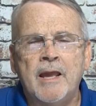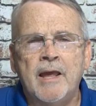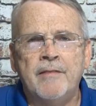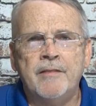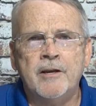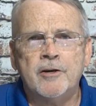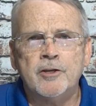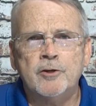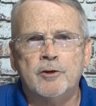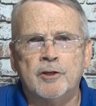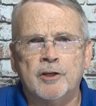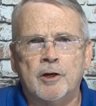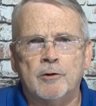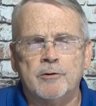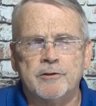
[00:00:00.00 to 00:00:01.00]
And there you
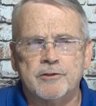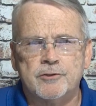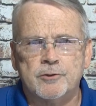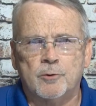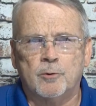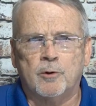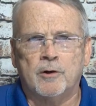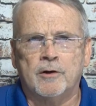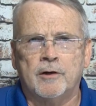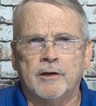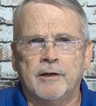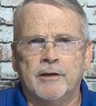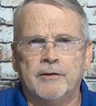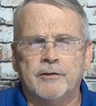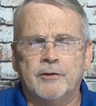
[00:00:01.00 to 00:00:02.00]
can go to the store
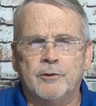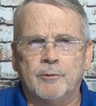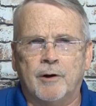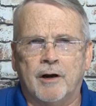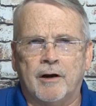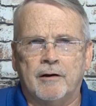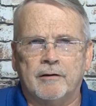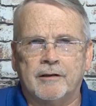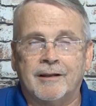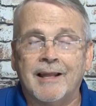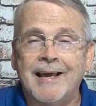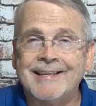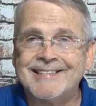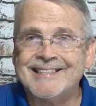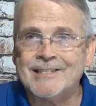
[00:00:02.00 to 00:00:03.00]
to our
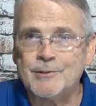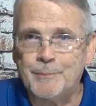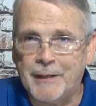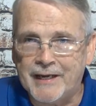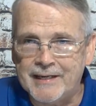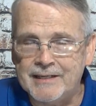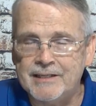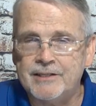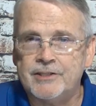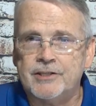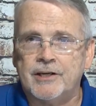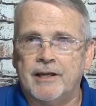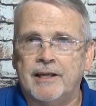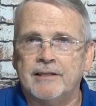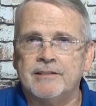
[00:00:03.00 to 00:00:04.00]
classes page
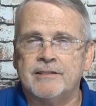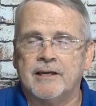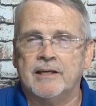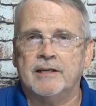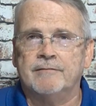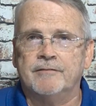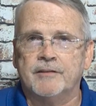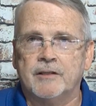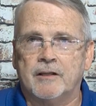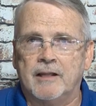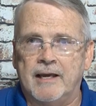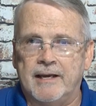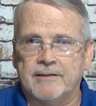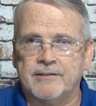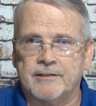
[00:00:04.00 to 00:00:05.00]
and sign up for the
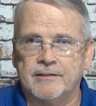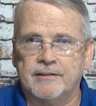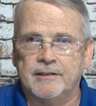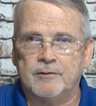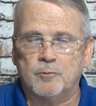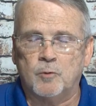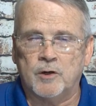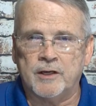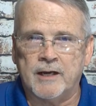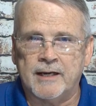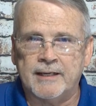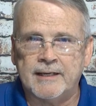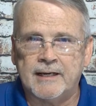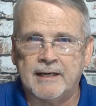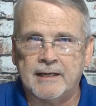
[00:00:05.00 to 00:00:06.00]
class. It's
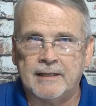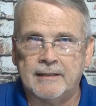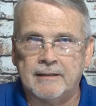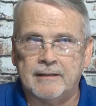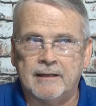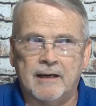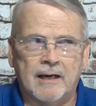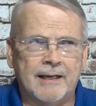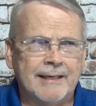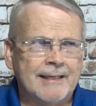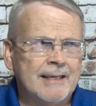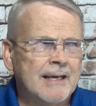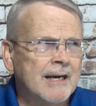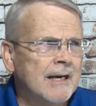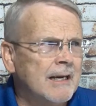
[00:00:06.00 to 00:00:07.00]

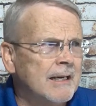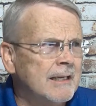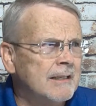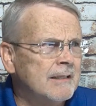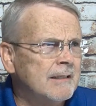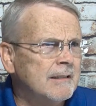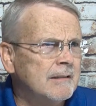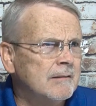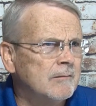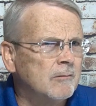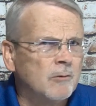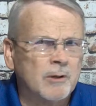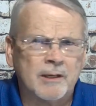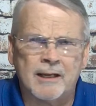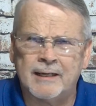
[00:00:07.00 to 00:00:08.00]

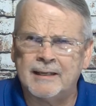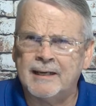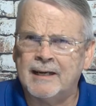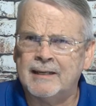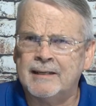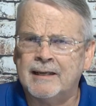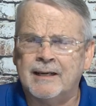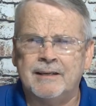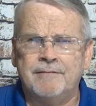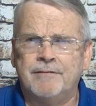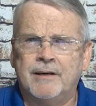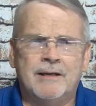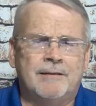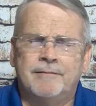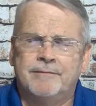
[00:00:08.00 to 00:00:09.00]

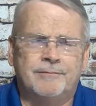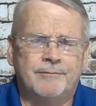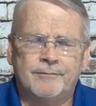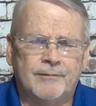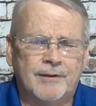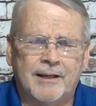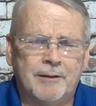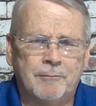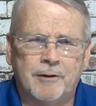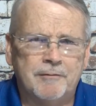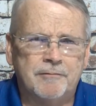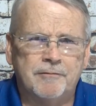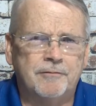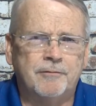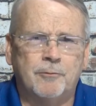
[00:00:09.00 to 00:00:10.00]
$199.95. Anyway,
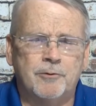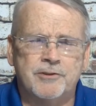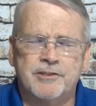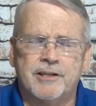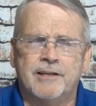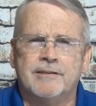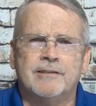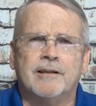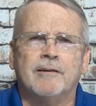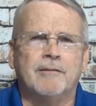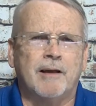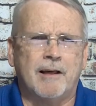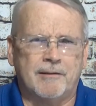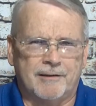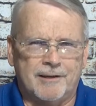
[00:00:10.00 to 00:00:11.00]
4 cents.
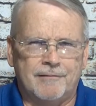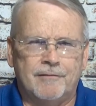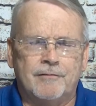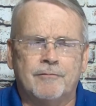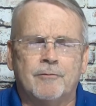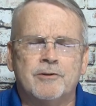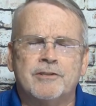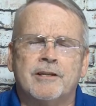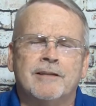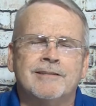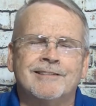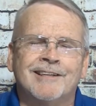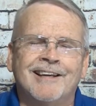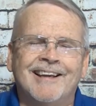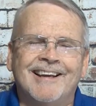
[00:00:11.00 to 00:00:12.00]
I'll give you 4
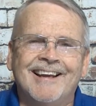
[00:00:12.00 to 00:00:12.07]
cents.